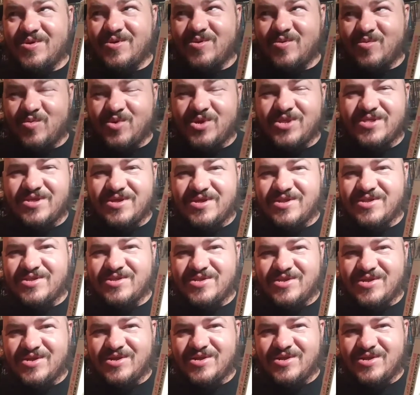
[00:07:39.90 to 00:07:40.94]
within
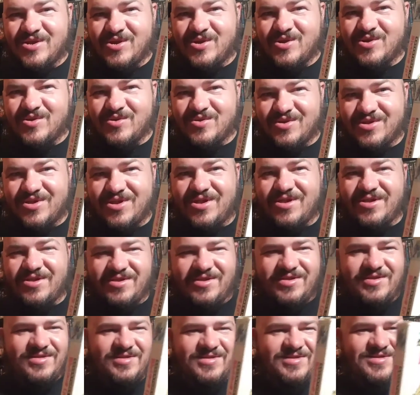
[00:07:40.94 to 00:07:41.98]
10 years,
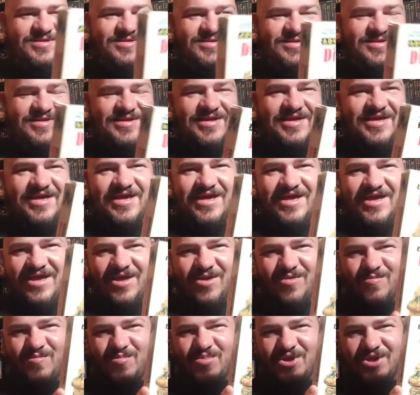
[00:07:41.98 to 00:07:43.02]

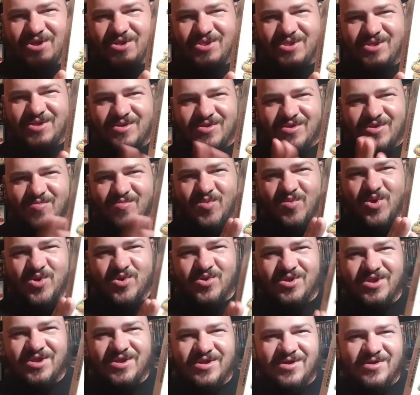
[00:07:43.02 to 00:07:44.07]
pick this
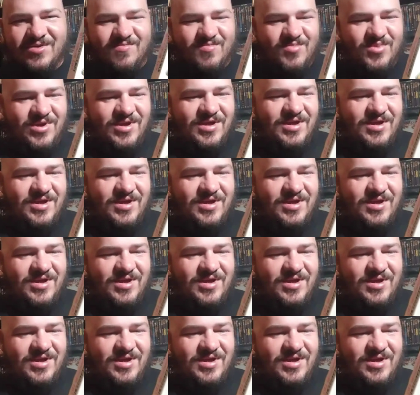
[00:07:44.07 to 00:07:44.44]
beauty up.